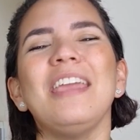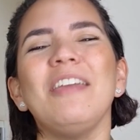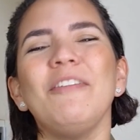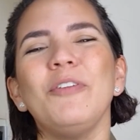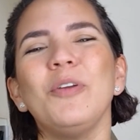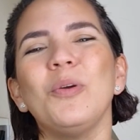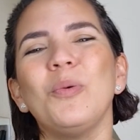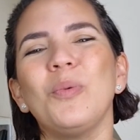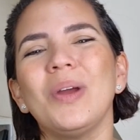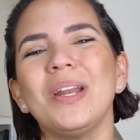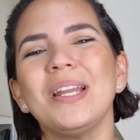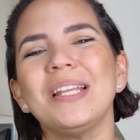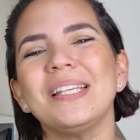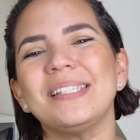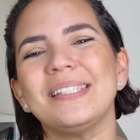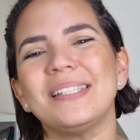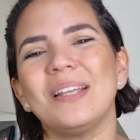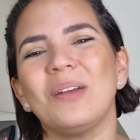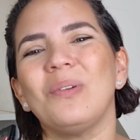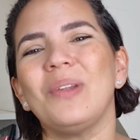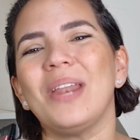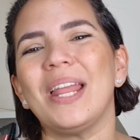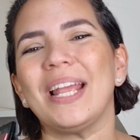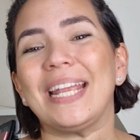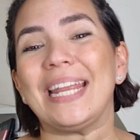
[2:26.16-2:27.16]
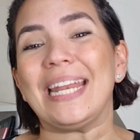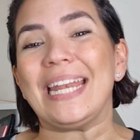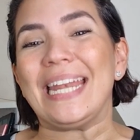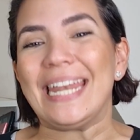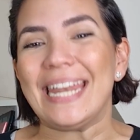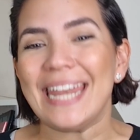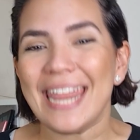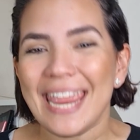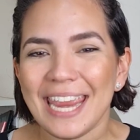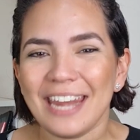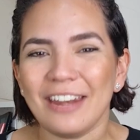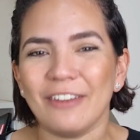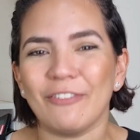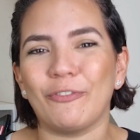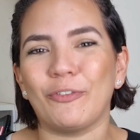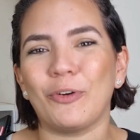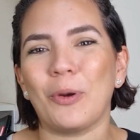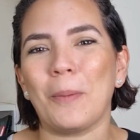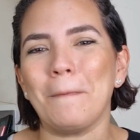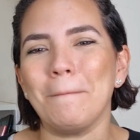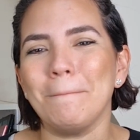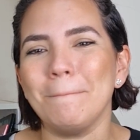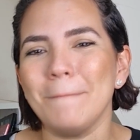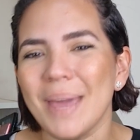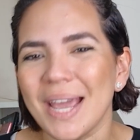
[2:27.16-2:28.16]
if you want to sound like a native
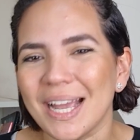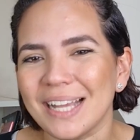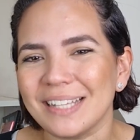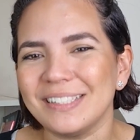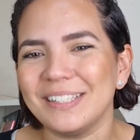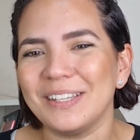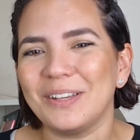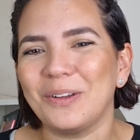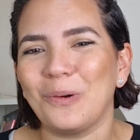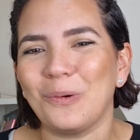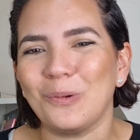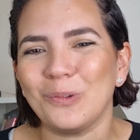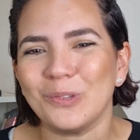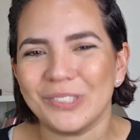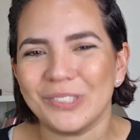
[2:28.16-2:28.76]
from Mexico